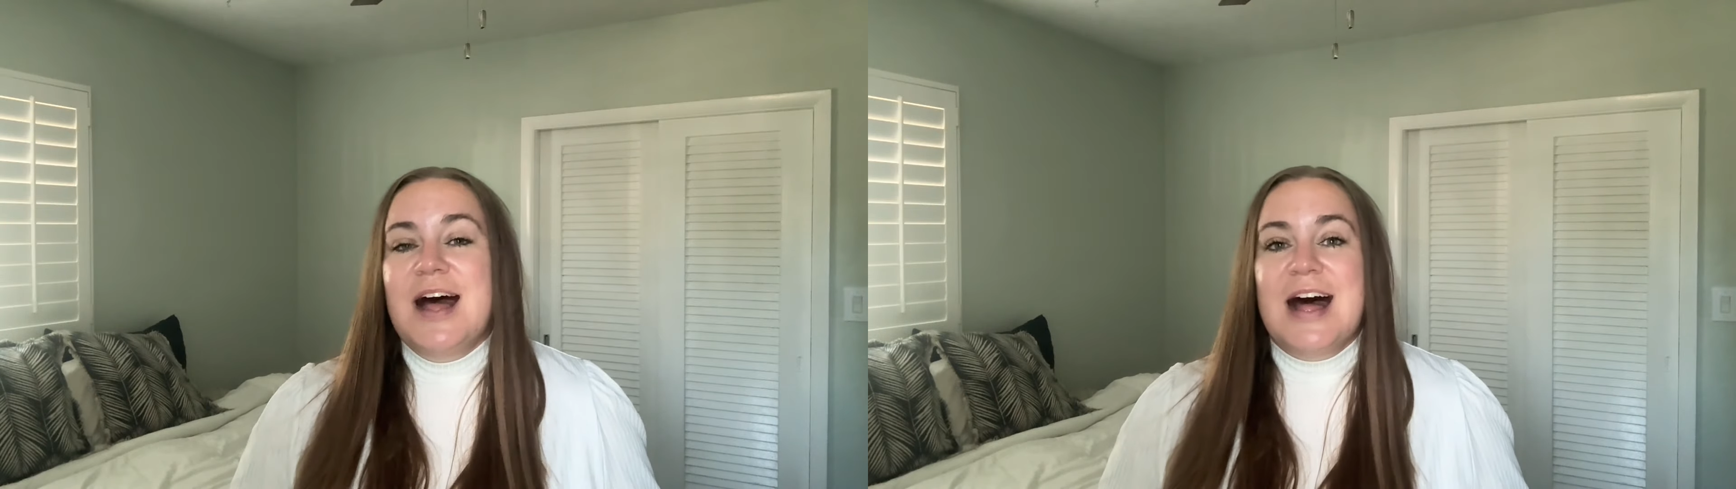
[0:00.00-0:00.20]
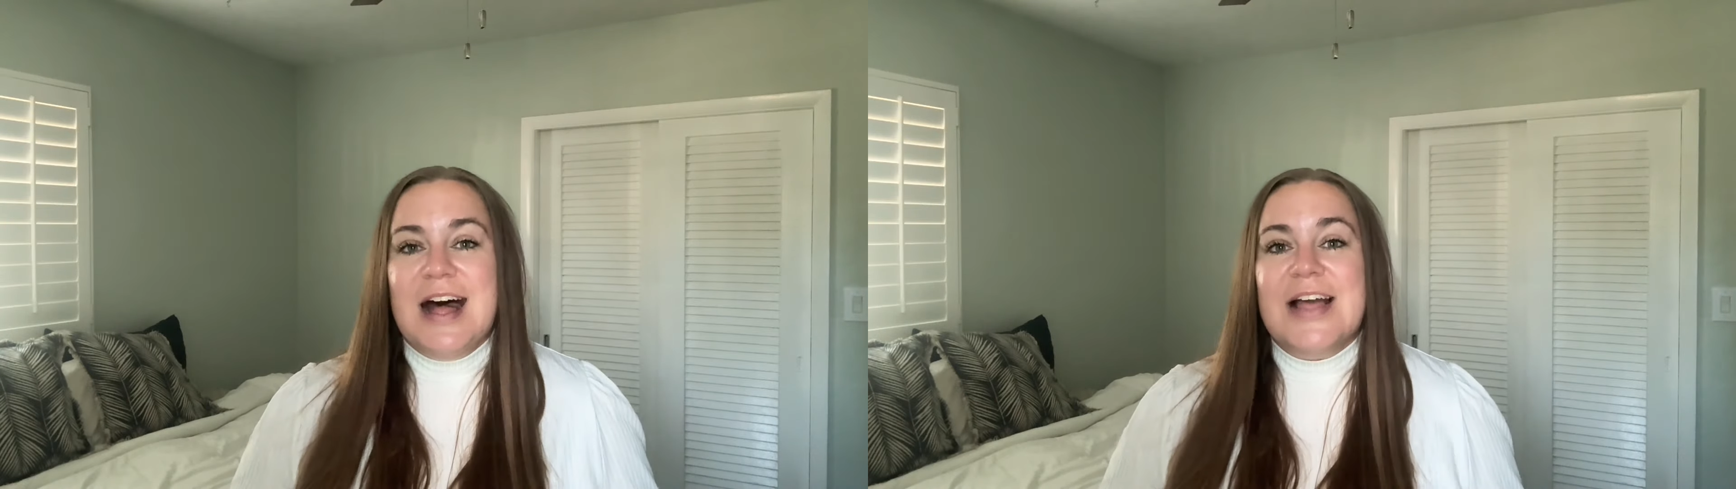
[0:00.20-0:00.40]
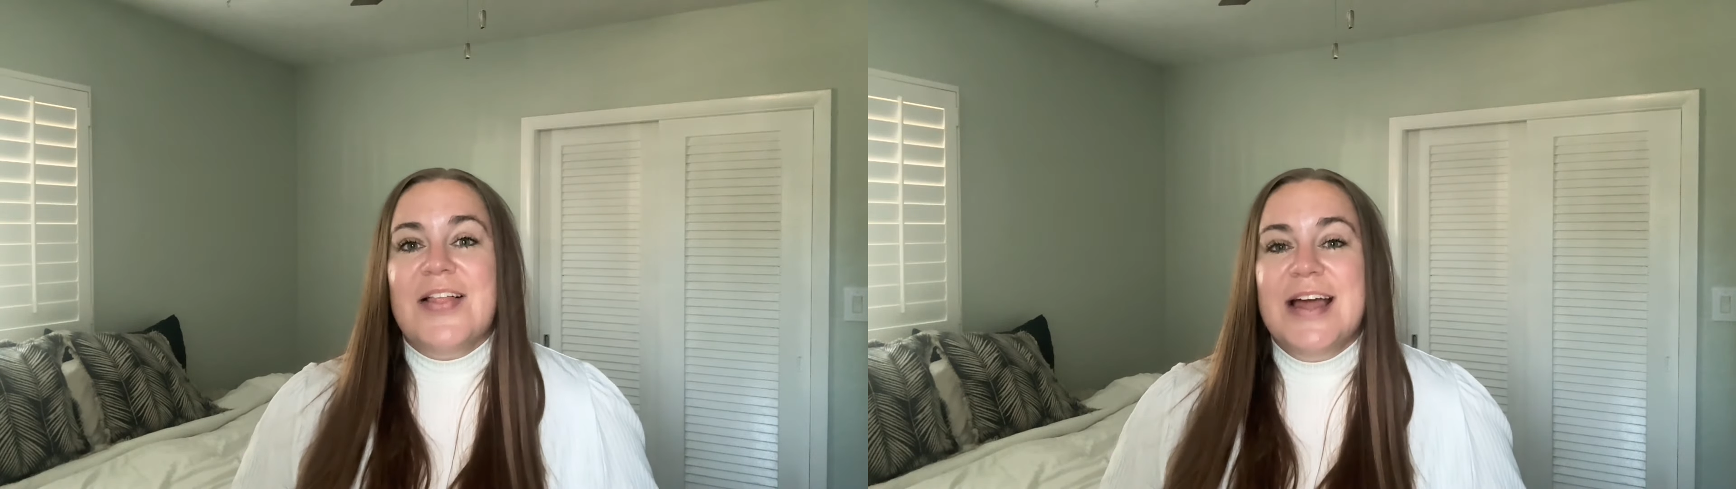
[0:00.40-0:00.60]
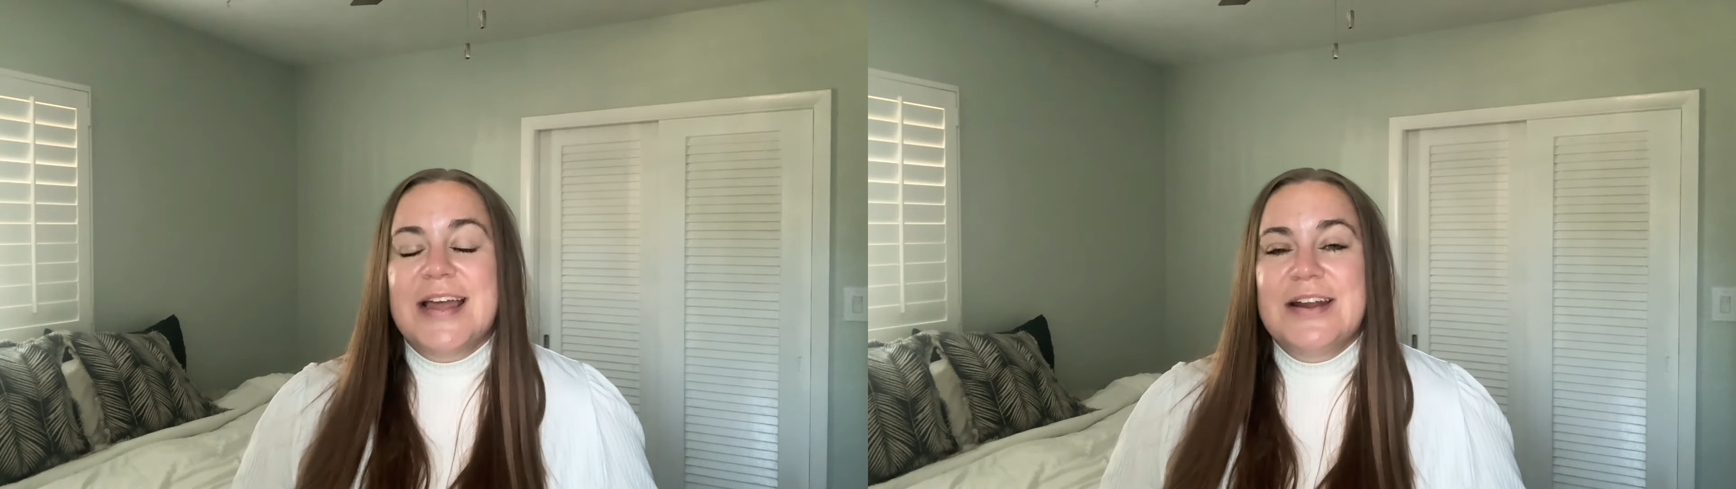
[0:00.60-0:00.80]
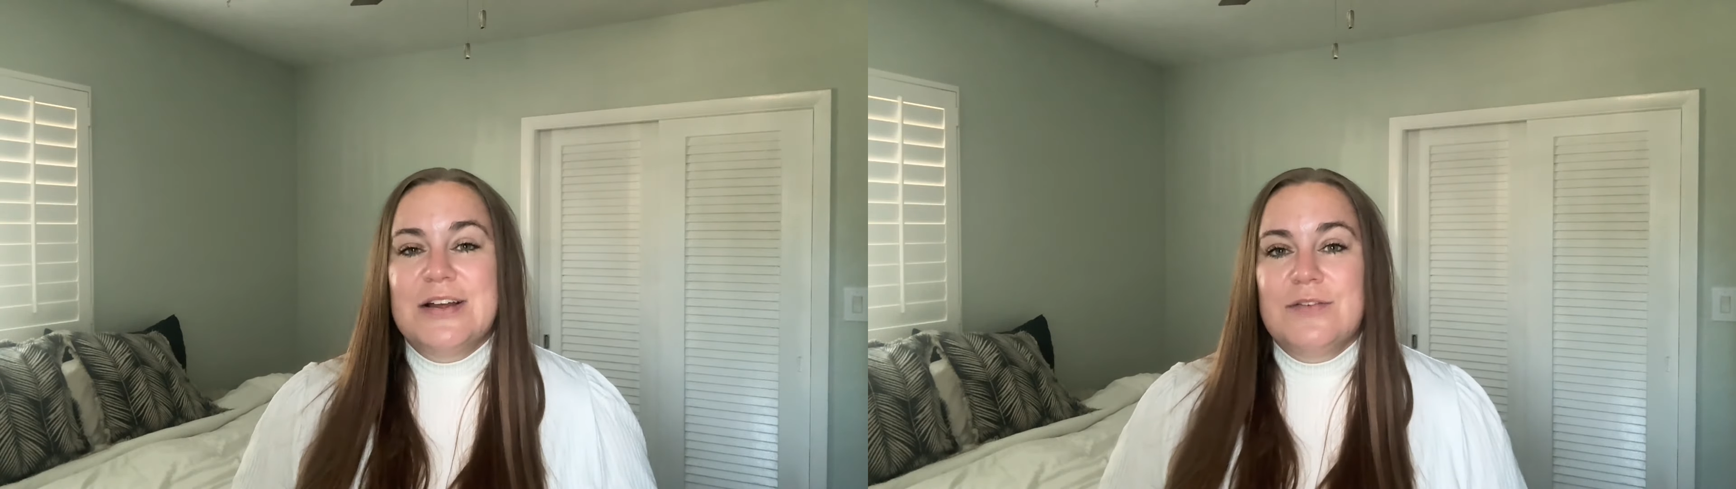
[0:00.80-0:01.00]

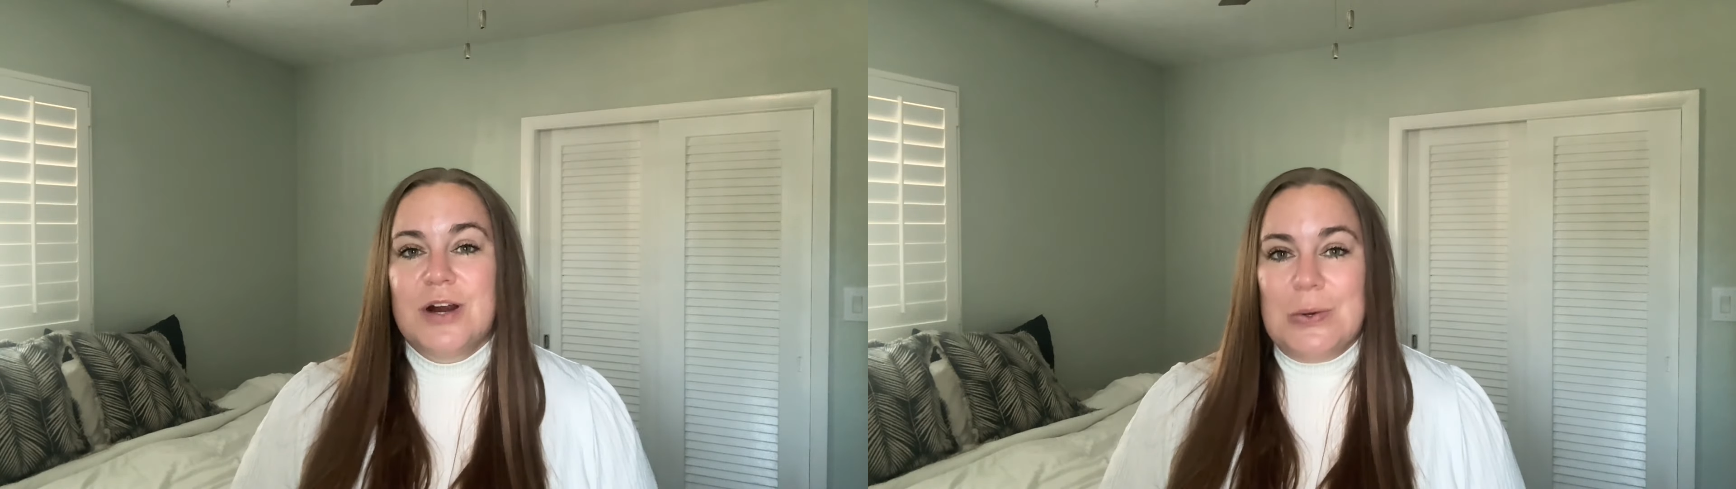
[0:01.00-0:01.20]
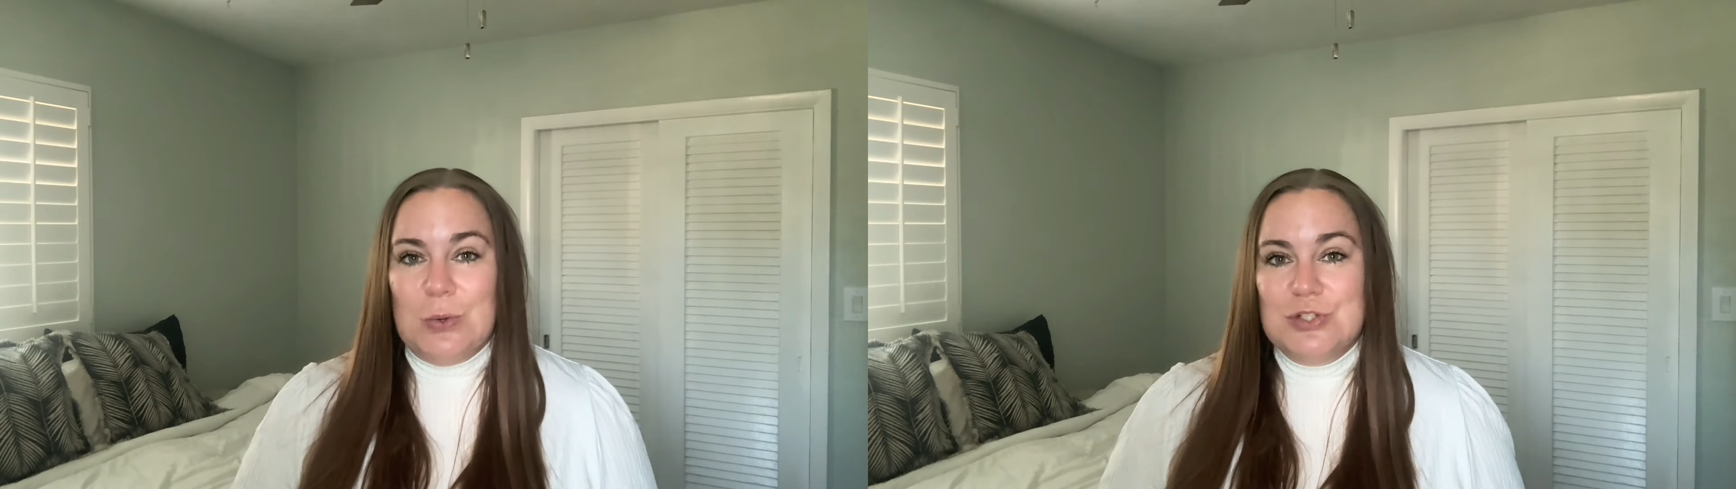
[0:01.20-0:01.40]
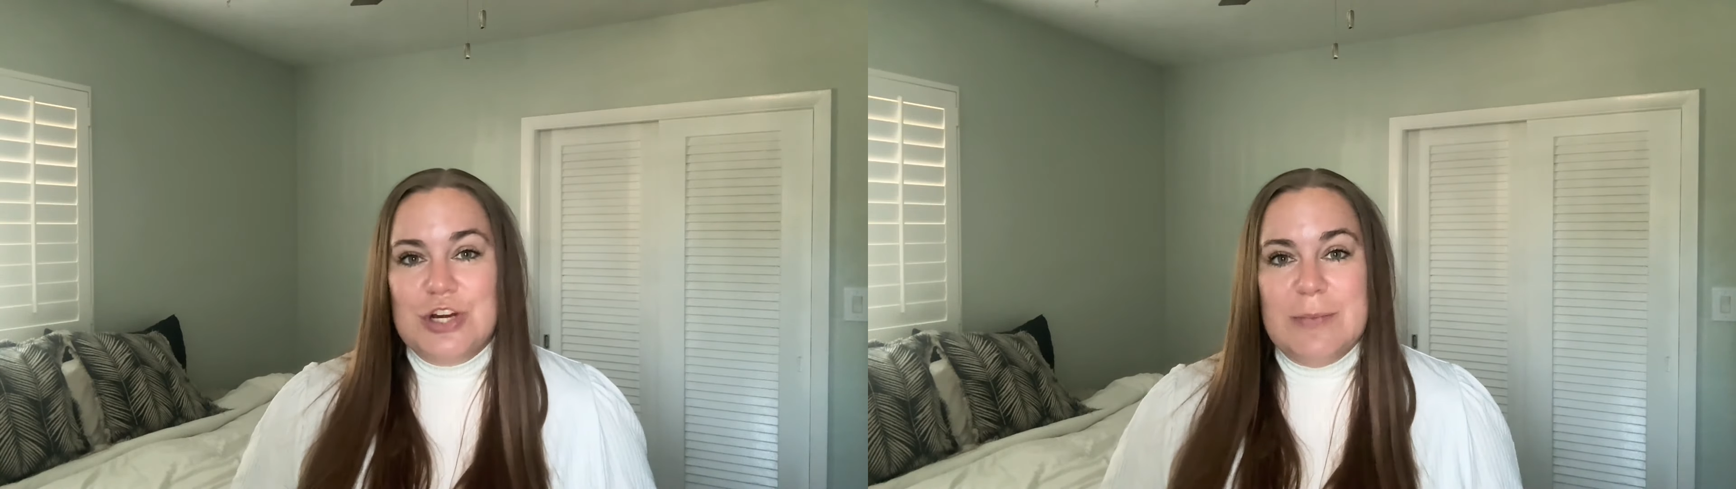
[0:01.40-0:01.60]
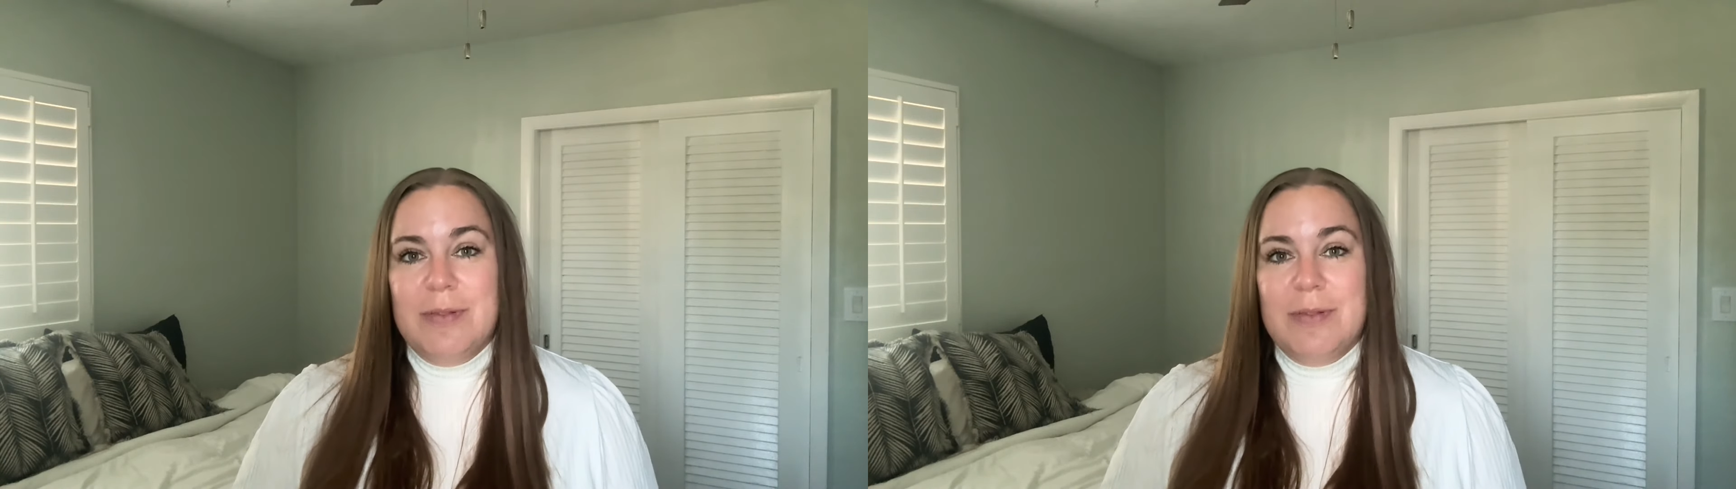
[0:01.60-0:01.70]
highlight of our whole trip.